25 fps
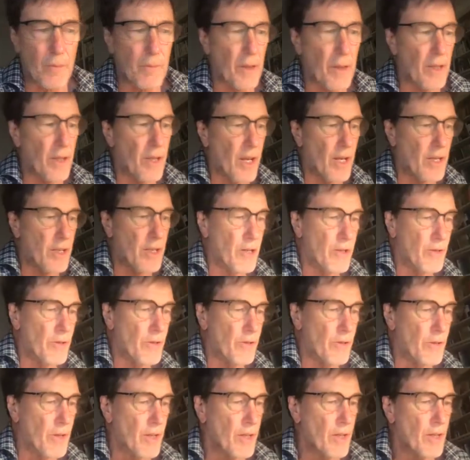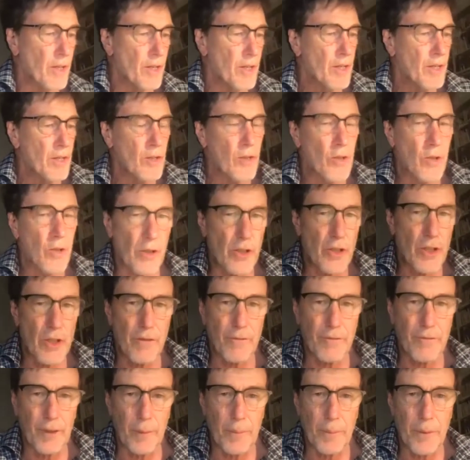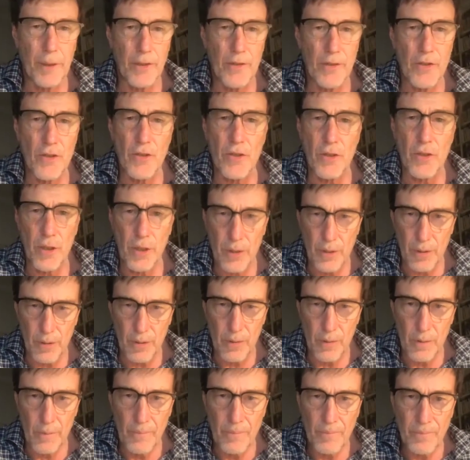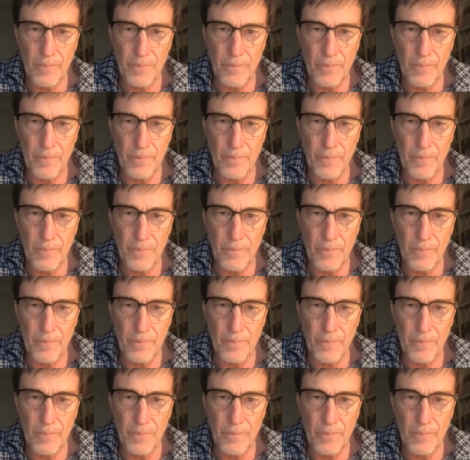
But then you took us to Philippians 2,